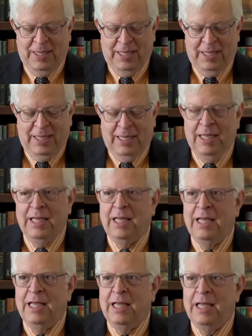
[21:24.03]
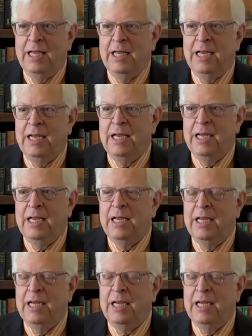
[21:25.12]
I think sometimes people take